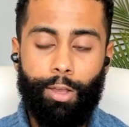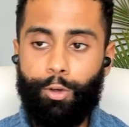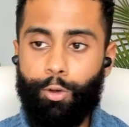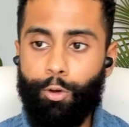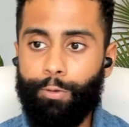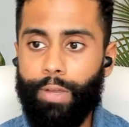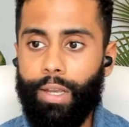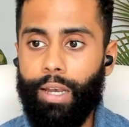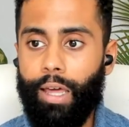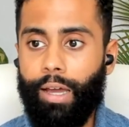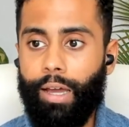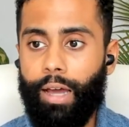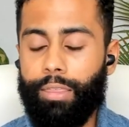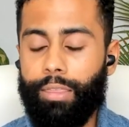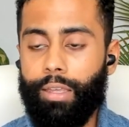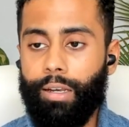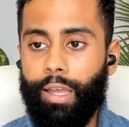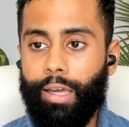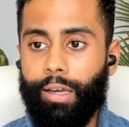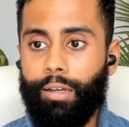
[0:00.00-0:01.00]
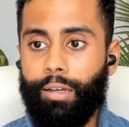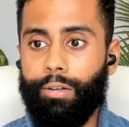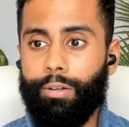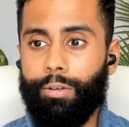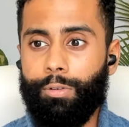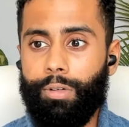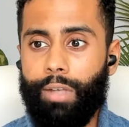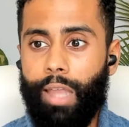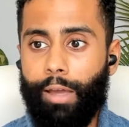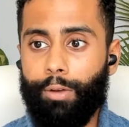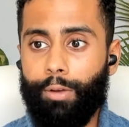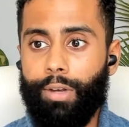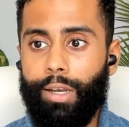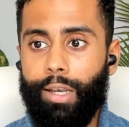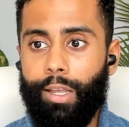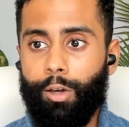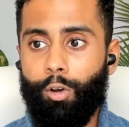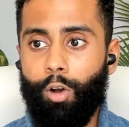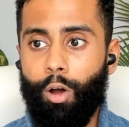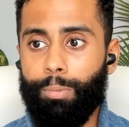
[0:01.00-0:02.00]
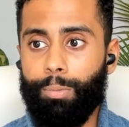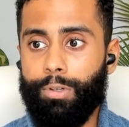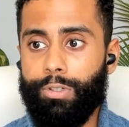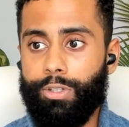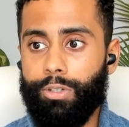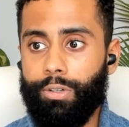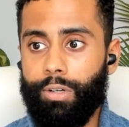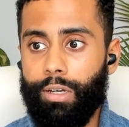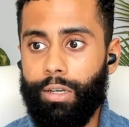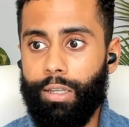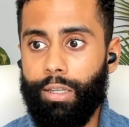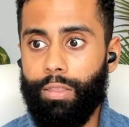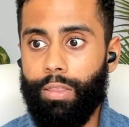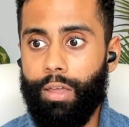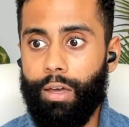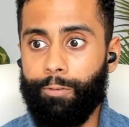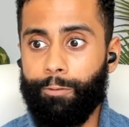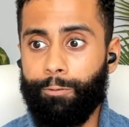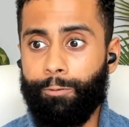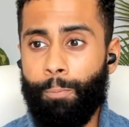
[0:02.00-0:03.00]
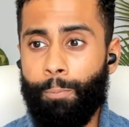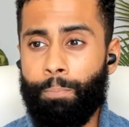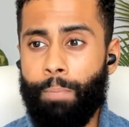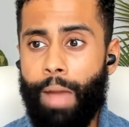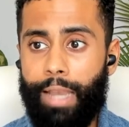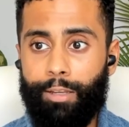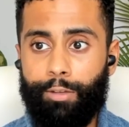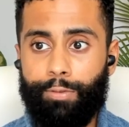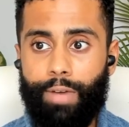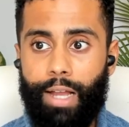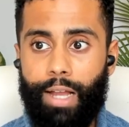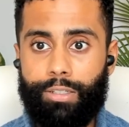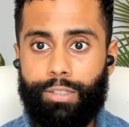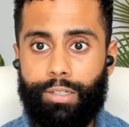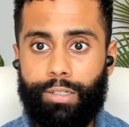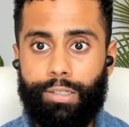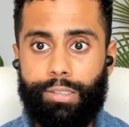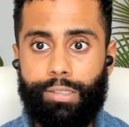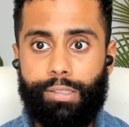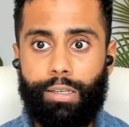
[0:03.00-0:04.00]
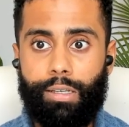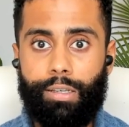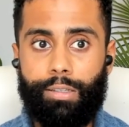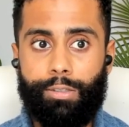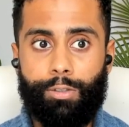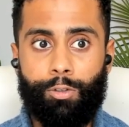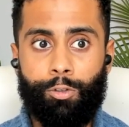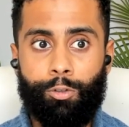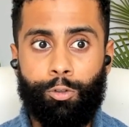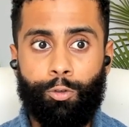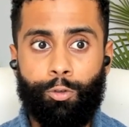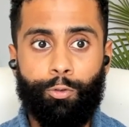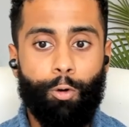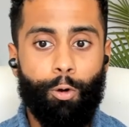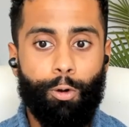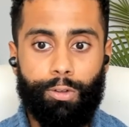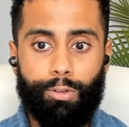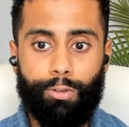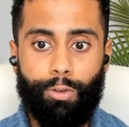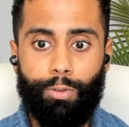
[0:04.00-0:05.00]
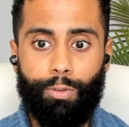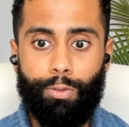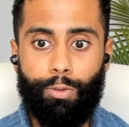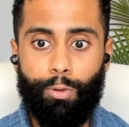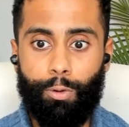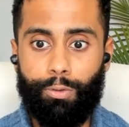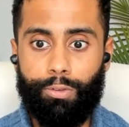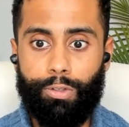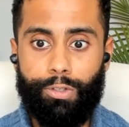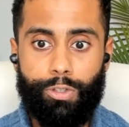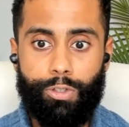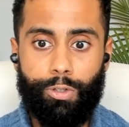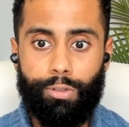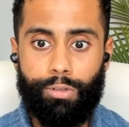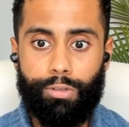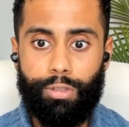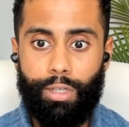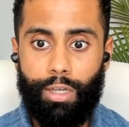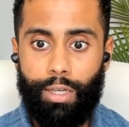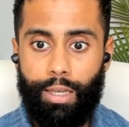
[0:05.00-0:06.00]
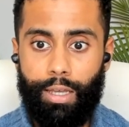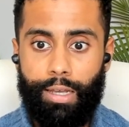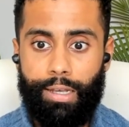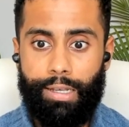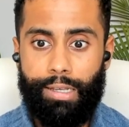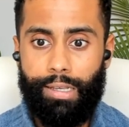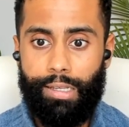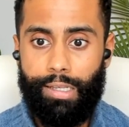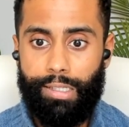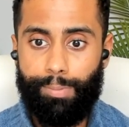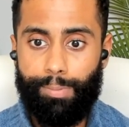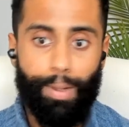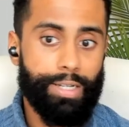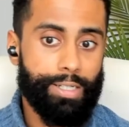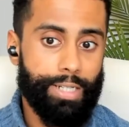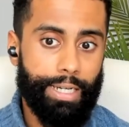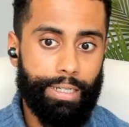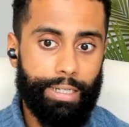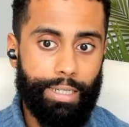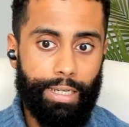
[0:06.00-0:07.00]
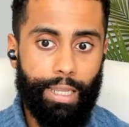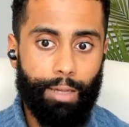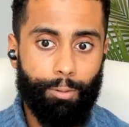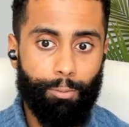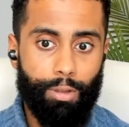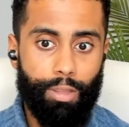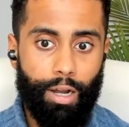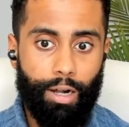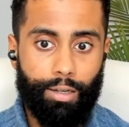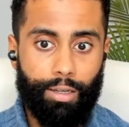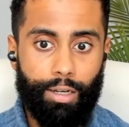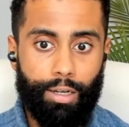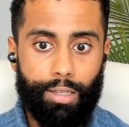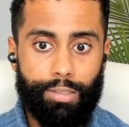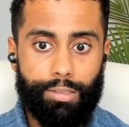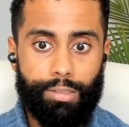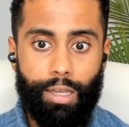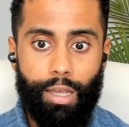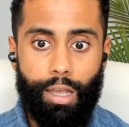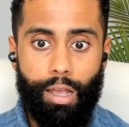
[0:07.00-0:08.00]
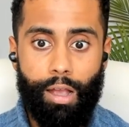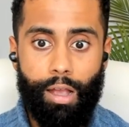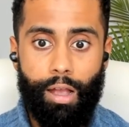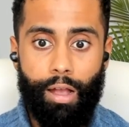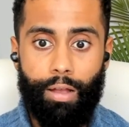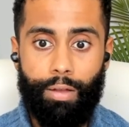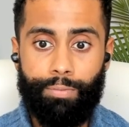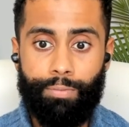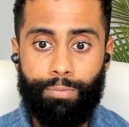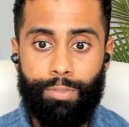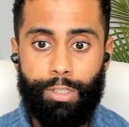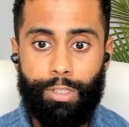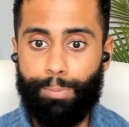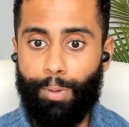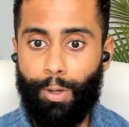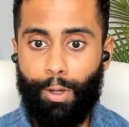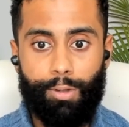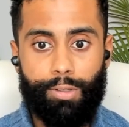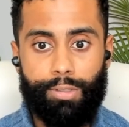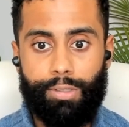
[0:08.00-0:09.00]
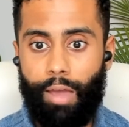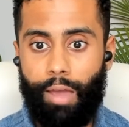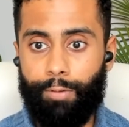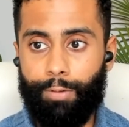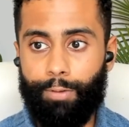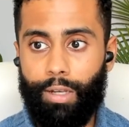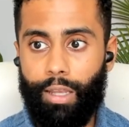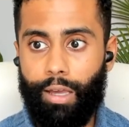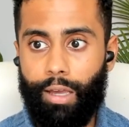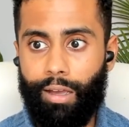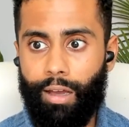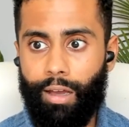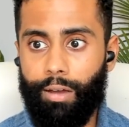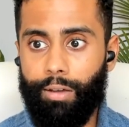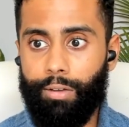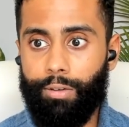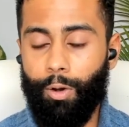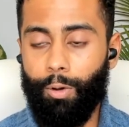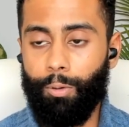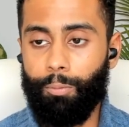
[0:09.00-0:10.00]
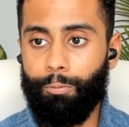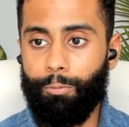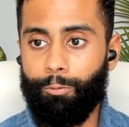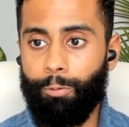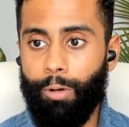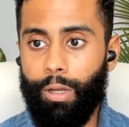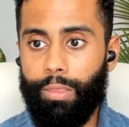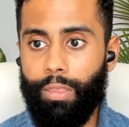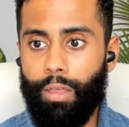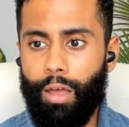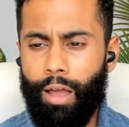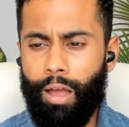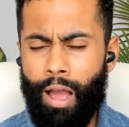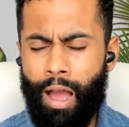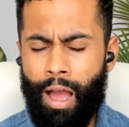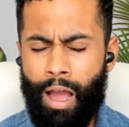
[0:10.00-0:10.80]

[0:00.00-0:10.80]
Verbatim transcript: I do feel like I think like a like a really good opportunity there for manufacturers is to focus on those issues, especially in dealing with architects, just because I feel like you know with